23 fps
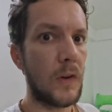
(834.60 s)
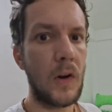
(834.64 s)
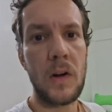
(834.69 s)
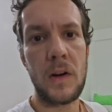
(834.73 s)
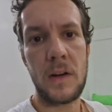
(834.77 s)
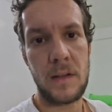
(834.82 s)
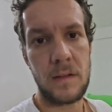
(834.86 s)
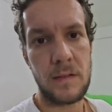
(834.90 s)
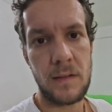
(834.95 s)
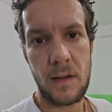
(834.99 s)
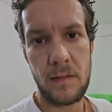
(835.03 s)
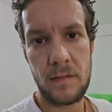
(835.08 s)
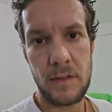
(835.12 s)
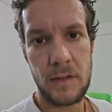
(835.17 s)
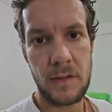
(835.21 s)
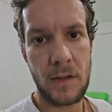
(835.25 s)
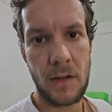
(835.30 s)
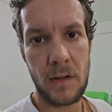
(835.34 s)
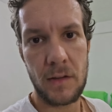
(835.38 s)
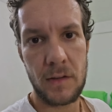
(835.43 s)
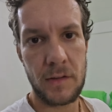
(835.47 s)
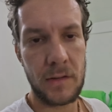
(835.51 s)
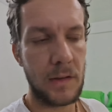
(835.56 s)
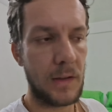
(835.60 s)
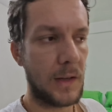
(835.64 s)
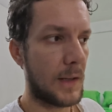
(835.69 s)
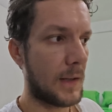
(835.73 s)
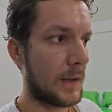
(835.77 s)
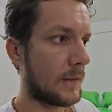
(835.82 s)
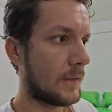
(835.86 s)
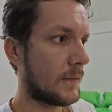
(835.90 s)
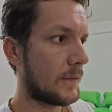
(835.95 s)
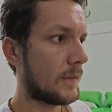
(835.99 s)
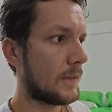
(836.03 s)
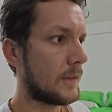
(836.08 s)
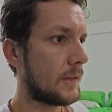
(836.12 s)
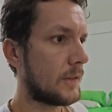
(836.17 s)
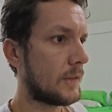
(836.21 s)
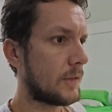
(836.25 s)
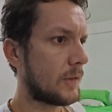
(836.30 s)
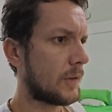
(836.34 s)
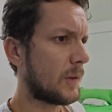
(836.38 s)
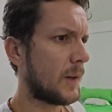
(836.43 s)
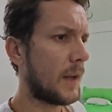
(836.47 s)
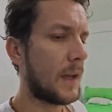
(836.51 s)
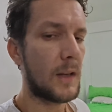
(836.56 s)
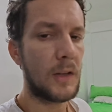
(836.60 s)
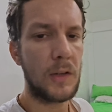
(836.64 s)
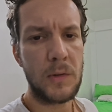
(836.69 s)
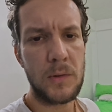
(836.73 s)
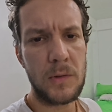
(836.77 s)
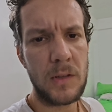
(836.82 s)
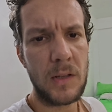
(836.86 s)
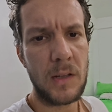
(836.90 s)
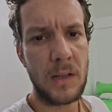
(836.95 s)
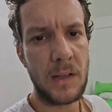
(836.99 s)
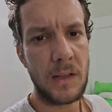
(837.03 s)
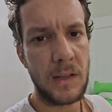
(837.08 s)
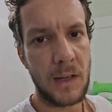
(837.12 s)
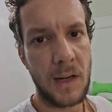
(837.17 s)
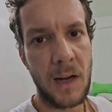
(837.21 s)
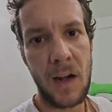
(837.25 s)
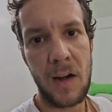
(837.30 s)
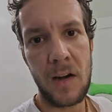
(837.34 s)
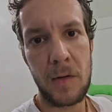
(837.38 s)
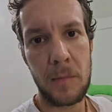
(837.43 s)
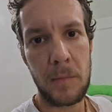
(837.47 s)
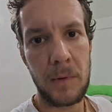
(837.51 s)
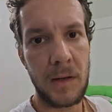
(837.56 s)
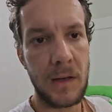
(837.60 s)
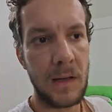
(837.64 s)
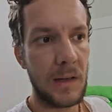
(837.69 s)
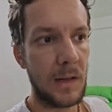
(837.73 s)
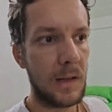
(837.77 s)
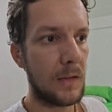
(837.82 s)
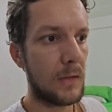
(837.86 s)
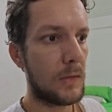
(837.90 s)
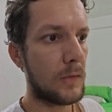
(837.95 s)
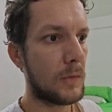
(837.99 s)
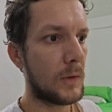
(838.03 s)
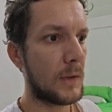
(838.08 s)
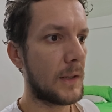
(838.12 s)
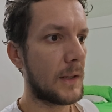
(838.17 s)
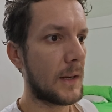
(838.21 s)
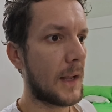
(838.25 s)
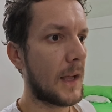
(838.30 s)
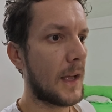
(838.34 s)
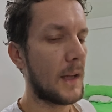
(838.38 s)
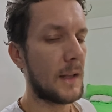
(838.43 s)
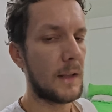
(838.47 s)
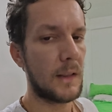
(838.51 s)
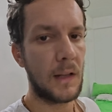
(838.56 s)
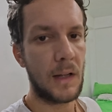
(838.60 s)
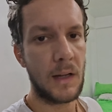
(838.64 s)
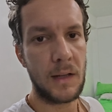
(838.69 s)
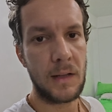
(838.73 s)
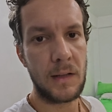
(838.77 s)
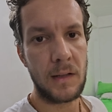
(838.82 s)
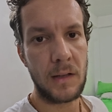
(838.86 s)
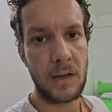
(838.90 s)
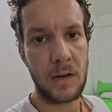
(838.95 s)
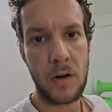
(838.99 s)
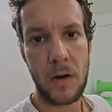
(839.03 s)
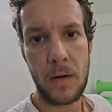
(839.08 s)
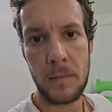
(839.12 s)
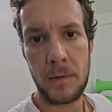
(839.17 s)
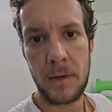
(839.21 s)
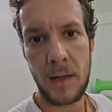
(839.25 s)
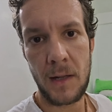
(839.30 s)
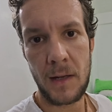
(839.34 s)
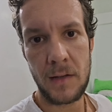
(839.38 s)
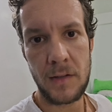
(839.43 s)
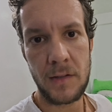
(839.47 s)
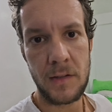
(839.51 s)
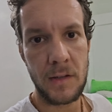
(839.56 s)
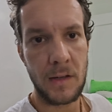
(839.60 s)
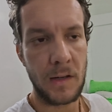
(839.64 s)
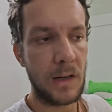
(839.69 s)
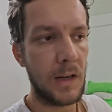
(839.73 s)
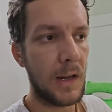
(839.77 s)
$47 a day. So yeah, usually in the Caribbean, if we're getting like the accommodation and